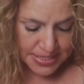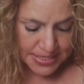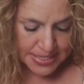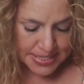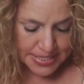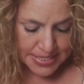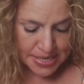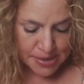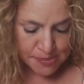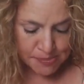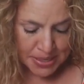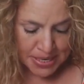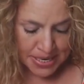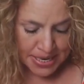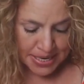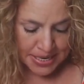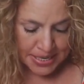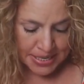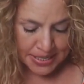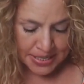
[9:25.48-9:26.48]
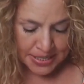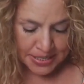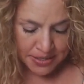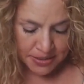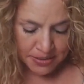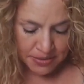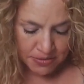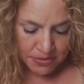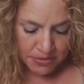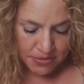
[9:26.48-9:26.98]

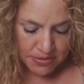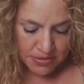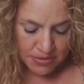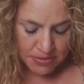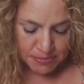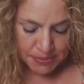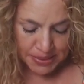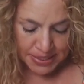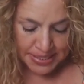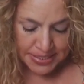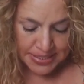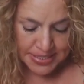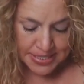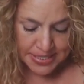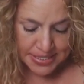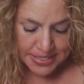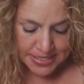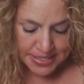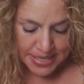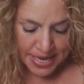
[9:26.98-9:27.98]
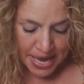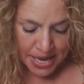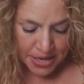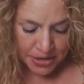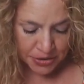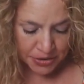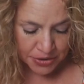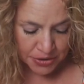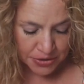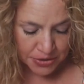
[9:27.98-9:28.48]
Disseminated means
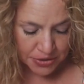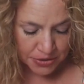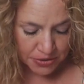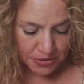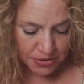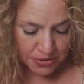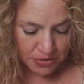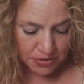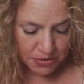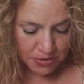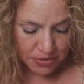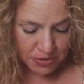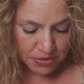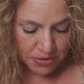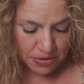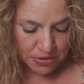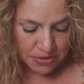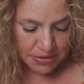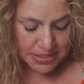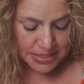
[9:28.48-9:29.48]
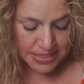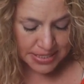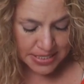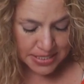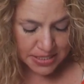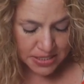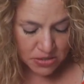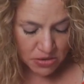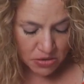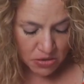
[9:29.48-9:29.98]
scattered.
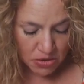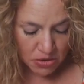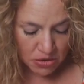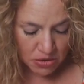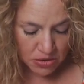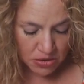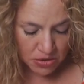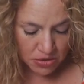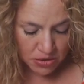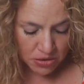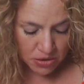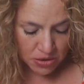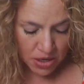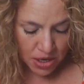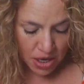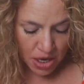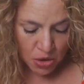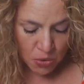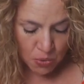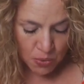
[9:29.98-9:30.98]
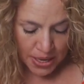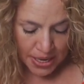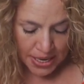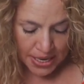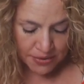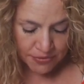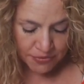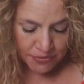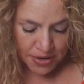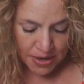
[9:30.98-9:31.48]
Distal,
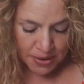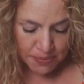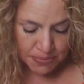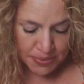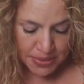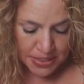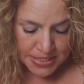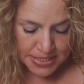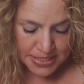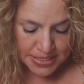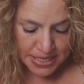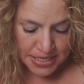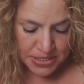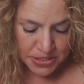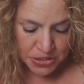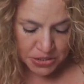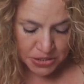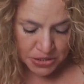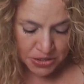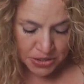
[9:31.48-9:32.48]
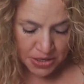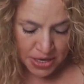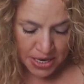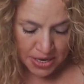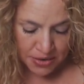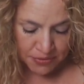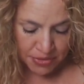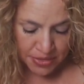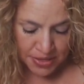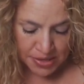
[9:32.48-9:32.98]
away from the center
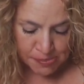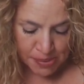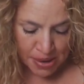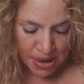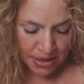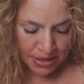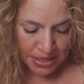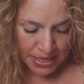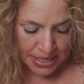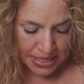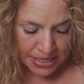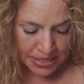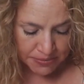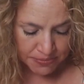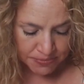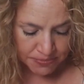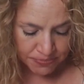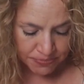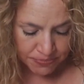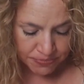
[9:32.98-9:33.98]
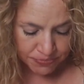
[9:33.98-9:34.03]
of the body